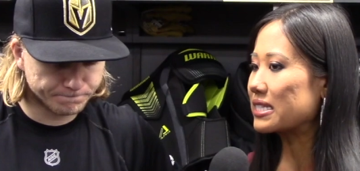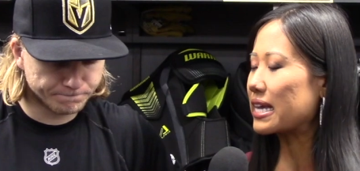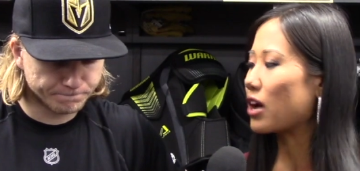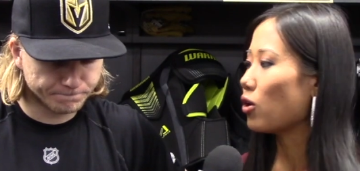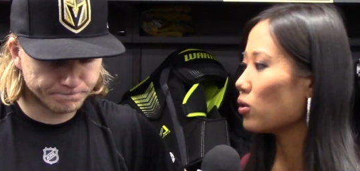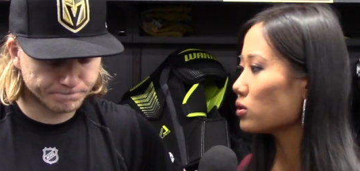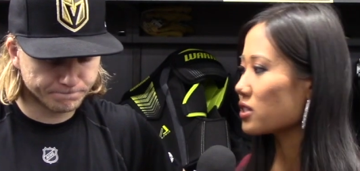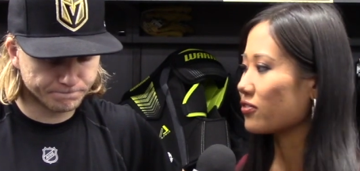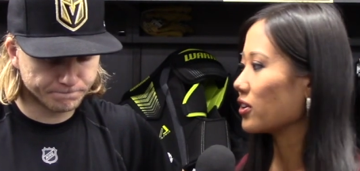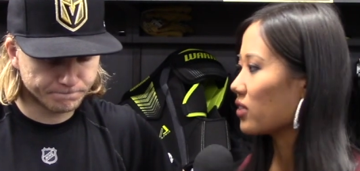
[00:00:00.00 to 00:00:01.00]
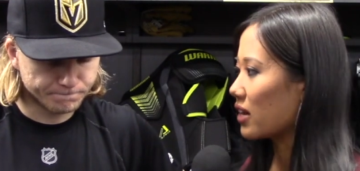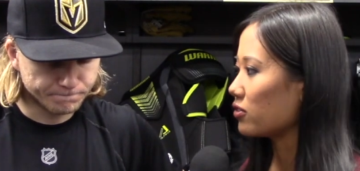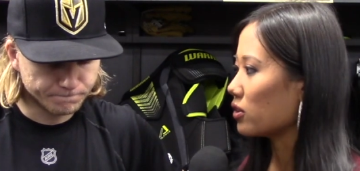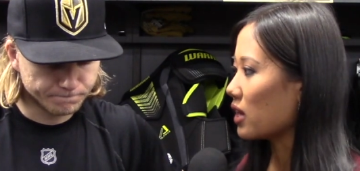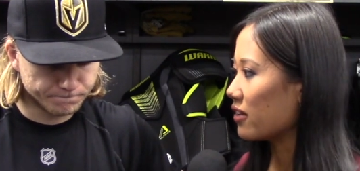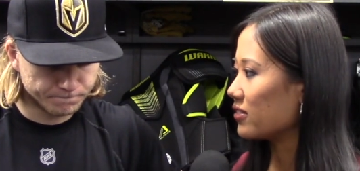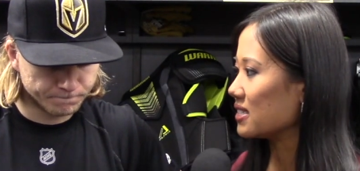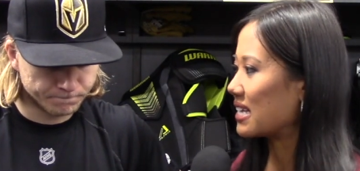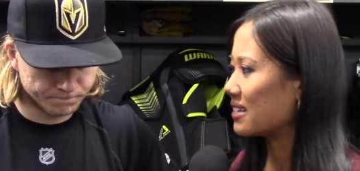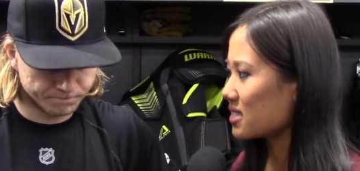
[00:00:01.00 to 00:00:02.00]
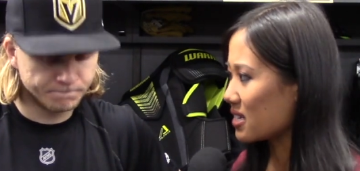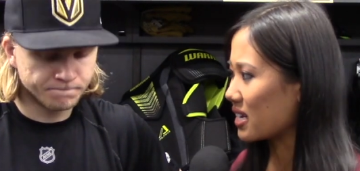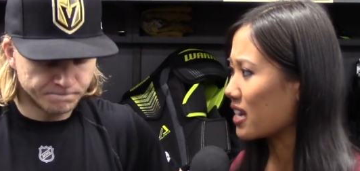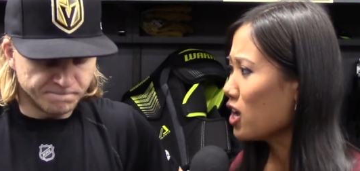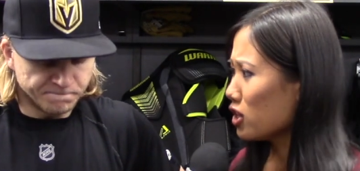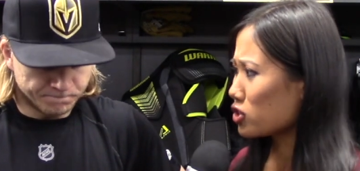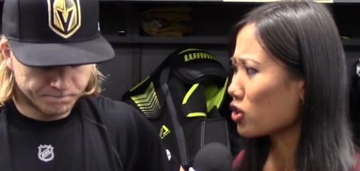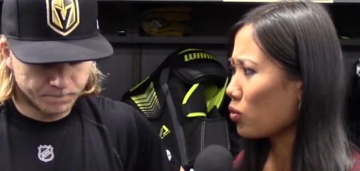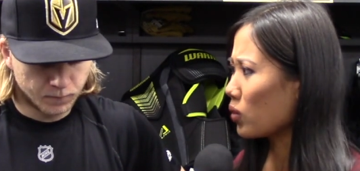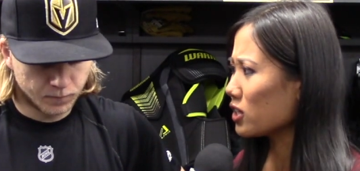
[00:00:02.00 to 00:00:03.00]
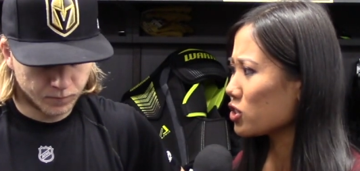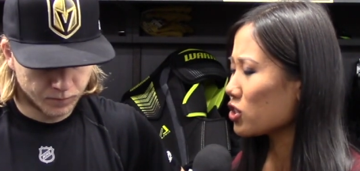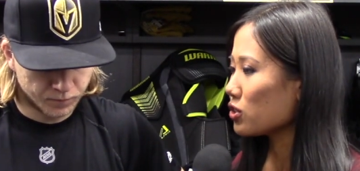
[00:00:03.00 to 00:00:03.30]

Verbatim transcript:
Speaker 1: it's a whole different level of intensity. So what do